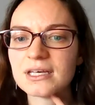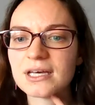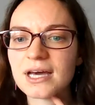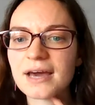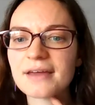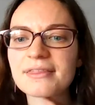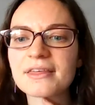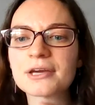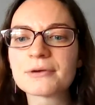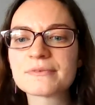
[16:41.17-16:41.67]
I
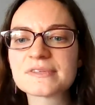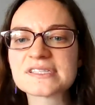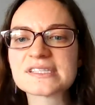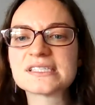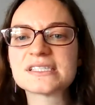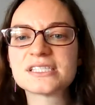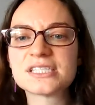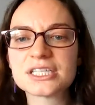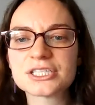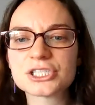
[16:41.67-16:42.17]
think it was the
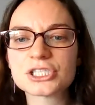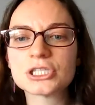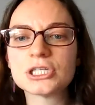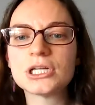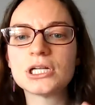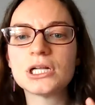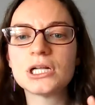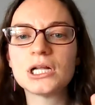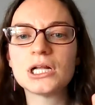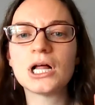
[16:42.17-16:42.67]

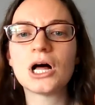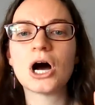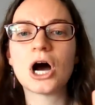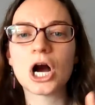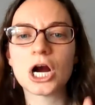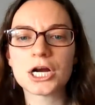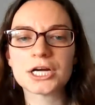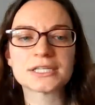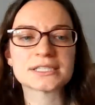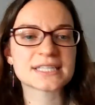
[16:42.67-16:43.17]
digital
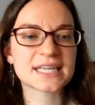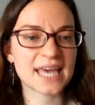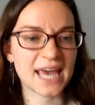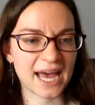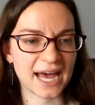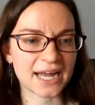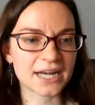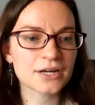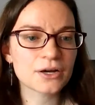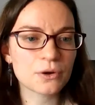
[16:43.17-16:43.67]
art
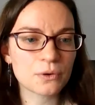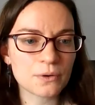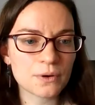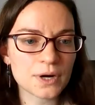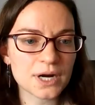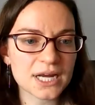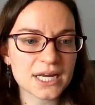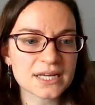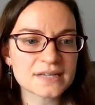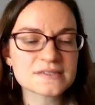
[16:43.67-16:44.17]
category,